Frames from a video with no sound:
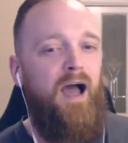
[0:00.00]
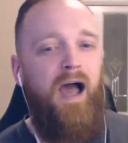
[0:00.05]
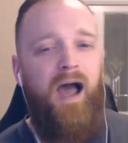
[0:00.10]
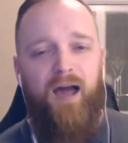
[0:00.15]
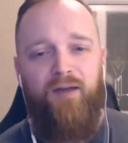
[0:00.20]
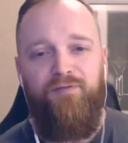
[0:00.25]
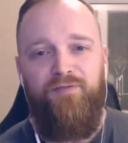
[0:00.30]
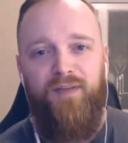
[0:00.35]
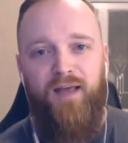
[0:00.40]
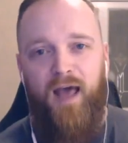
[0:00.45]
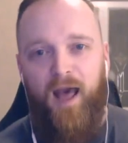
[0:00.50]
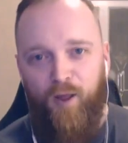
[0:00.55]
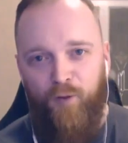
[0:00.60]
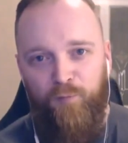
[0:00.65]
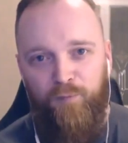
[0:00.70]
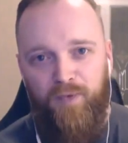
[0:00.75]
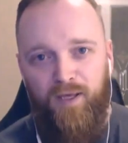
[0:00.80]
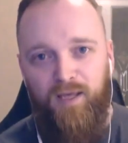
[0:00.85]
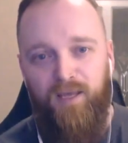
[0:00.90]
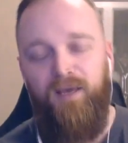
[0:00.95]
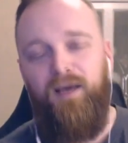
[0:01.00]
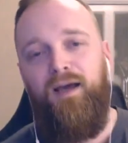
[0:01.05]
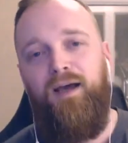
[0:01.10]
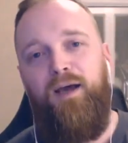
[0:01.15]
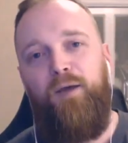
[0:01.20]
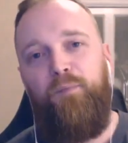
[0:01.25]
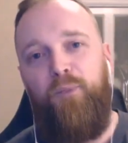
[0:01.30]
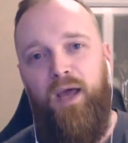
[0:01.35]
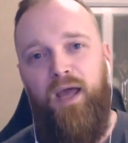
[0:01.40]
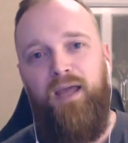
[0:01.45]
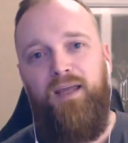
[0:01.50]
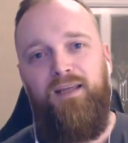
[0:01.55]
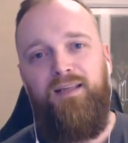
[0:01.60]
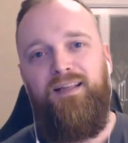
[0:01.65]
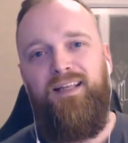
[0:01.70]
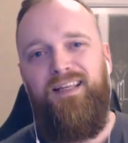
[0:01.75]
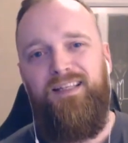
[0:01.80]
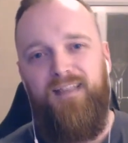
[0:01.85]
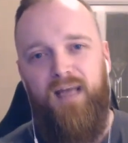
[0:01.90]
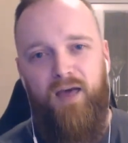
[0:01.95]
have to help me pay
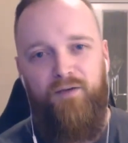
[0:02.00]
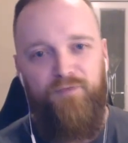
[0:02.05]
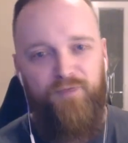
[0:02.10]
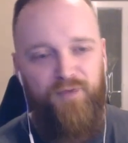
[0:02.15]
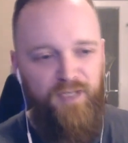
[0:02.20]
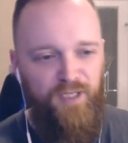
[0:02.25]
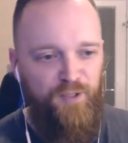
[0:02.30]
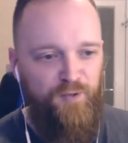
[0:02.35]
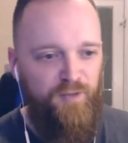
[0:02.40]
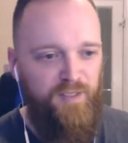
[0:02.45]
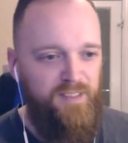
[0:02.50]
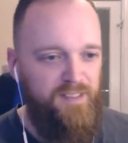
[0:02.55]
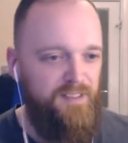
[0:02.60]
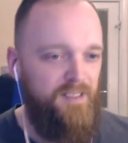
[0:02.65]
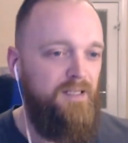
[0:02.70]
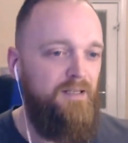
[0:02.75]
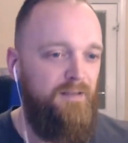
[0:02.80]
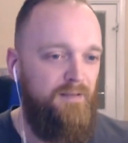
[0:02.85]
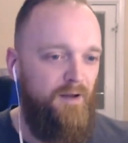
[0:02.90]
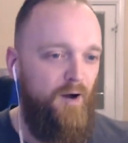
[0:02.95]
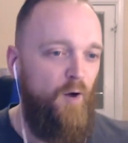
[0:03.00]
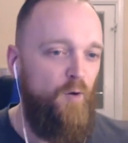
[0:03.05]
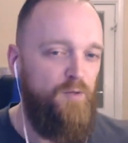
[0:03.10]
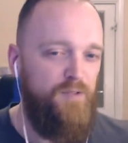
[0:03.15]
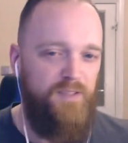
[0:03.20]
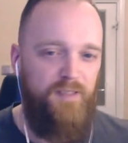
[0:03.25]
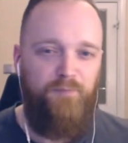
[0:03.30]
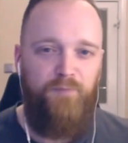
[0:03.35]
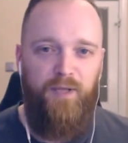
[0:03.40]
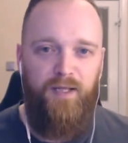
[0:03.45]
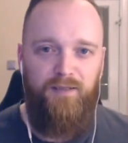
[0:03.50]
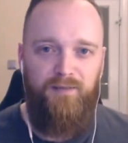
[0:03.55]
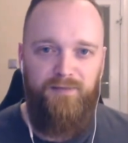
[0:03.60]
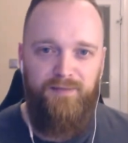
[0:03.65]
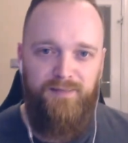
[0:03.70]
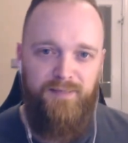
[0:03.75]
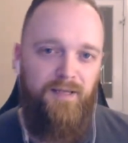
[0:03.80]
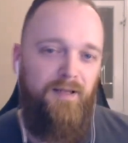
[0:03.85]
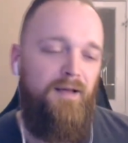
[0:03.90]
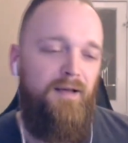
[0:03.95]
these ever increasing hosting
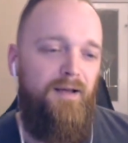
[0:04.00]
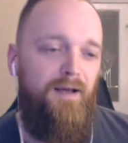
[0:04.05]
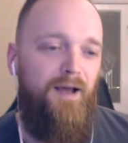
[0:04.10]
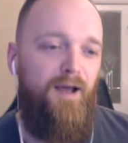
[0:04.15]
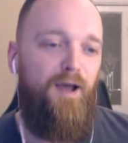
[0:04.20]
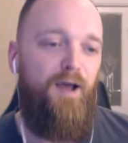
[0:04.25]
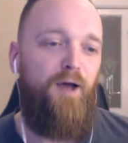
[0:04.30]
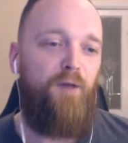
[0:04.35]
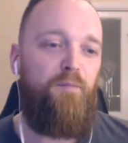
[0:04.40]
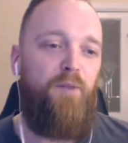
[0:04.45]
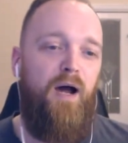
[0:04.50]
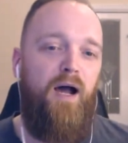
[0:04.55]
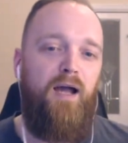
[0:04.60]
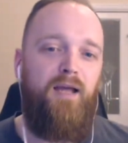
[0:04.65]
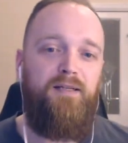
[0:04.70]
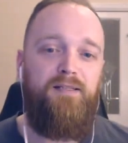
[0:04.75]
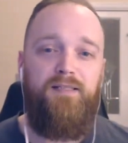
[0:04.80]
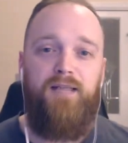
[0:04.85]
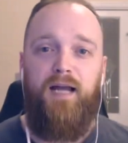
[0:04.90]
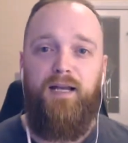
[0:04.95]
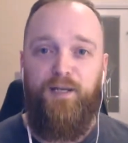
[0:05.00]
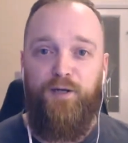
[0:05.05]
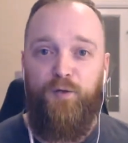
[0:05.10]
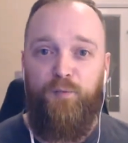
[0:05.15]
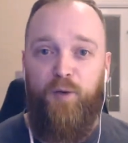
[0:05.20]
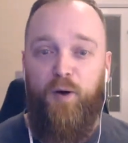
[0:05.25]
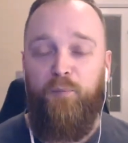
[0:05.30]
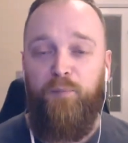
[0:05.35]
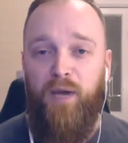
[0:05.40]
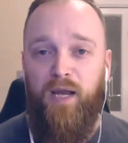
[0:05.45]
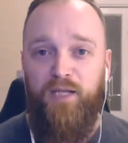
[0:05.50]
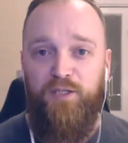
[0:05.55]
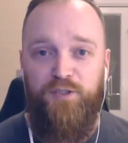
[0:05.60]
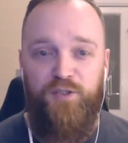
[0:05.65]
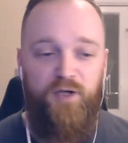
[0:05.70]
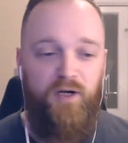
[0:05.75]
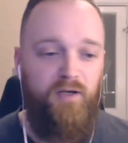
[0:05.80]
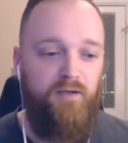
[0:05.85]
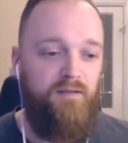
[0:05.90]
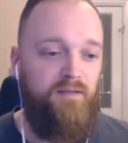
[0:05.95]
bills uh, by signing up on
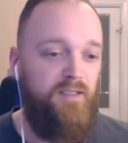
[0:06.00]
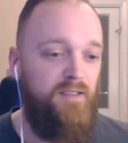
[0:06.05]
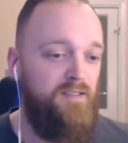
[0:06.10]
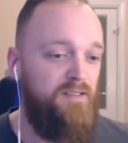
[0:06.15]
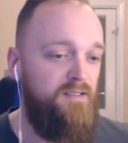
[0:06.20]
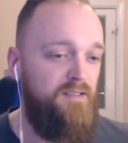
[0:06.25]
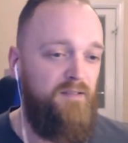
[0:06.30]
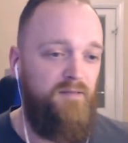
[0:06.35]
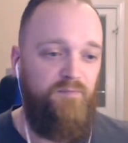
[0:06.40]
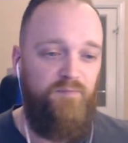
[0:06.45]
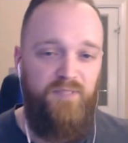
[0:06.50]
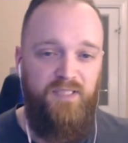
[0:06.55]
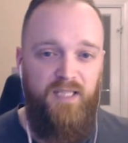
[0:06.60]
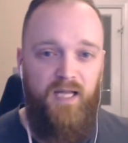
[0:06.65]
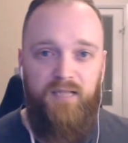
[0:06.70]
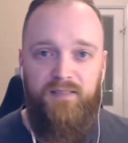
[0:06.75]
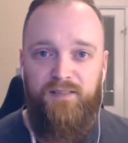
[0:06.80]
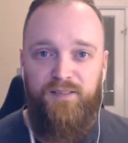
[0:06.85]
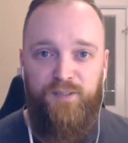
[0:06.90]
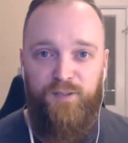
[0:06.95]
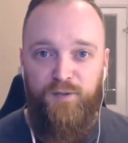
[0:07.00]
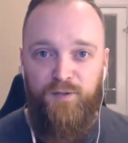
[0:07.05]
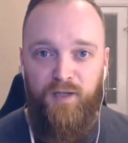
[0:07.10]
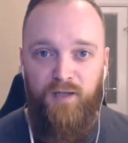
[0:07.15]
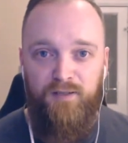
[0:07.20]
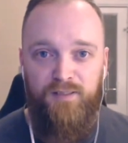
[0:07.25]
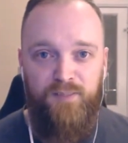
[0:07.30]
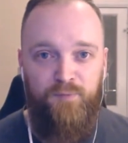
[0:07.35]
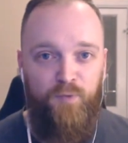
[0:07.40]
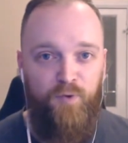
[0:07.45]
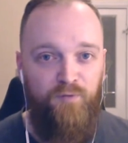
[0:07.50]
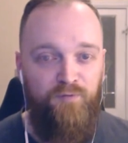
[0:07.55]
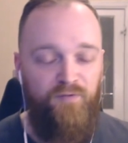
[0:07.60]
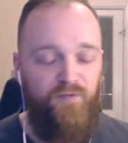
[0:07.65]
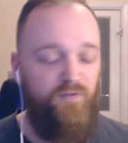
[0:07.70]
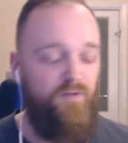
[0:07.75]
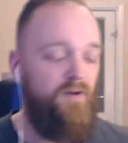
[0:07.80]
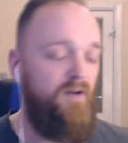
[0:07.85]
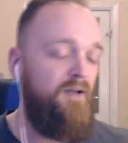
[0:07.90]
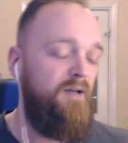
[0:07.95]
Patreon. It's, it starts at $2 a month.